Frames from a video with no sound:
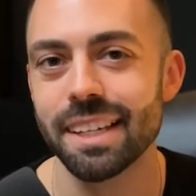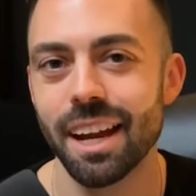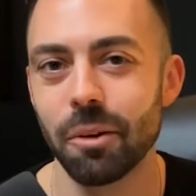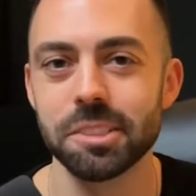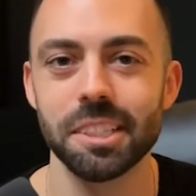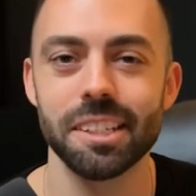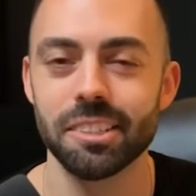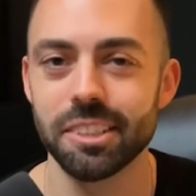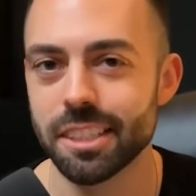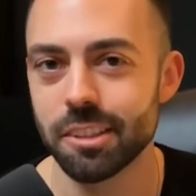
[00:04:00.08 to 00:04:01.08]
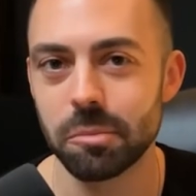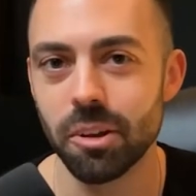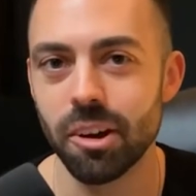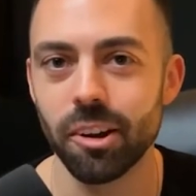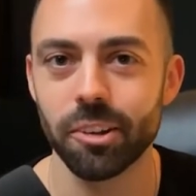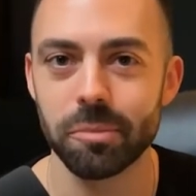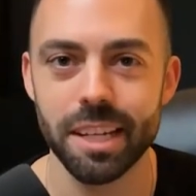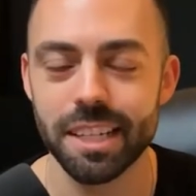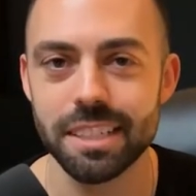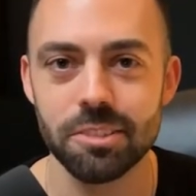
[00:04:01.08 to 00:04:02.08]
I wasn't going to delete the blog or
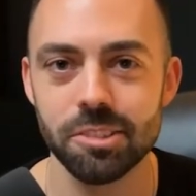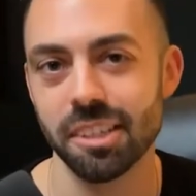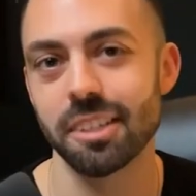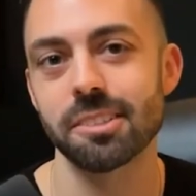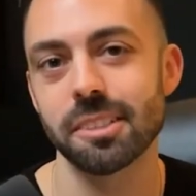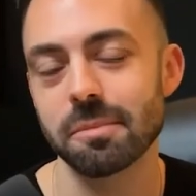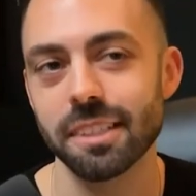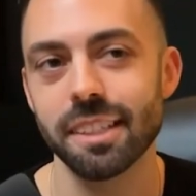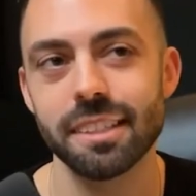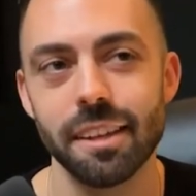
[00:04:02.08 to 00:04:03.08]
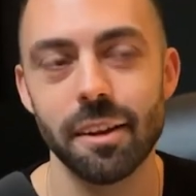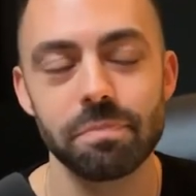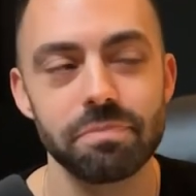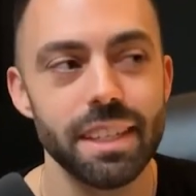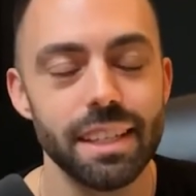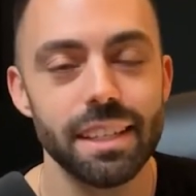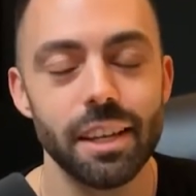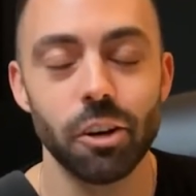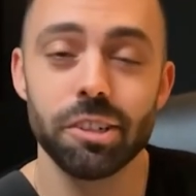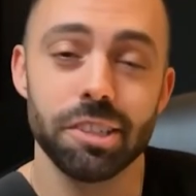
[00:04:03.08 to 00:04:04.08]
make a niche site or something like that.
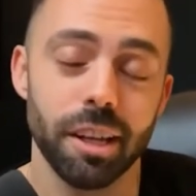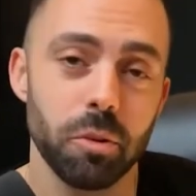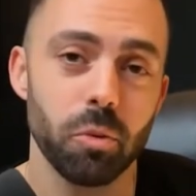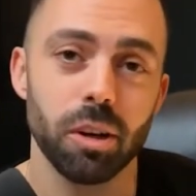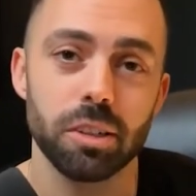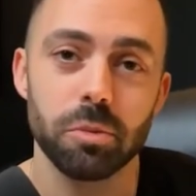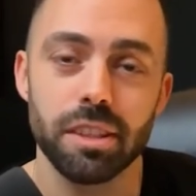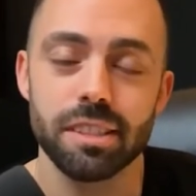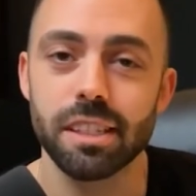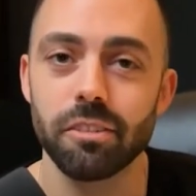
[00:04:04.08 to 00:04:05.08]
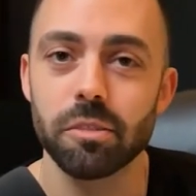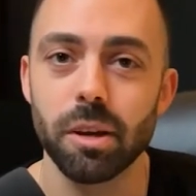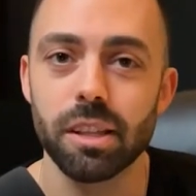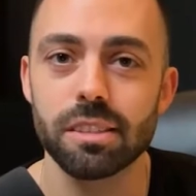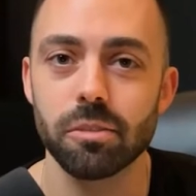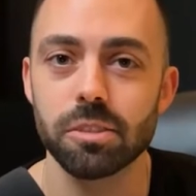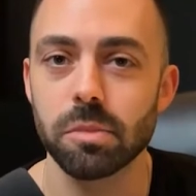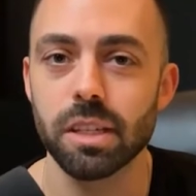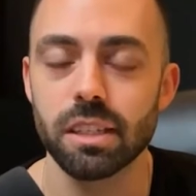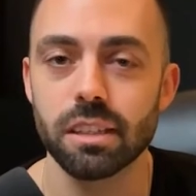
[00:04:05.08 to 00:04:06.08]
And over time, it worked. Within seven months, I was
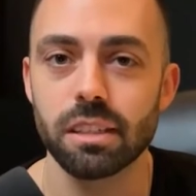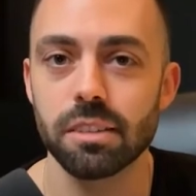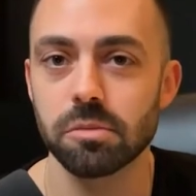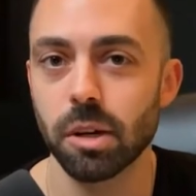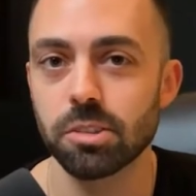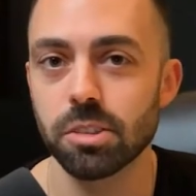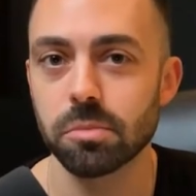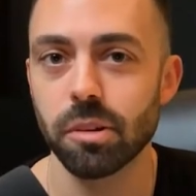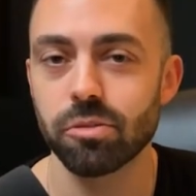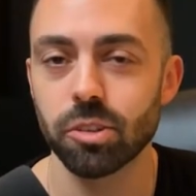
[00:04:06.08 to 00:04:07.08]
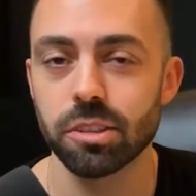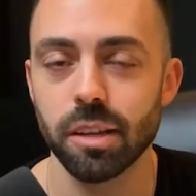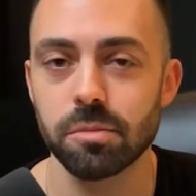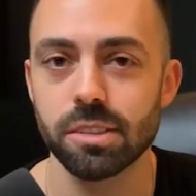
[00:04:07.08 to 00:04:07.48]
making as much as my full-time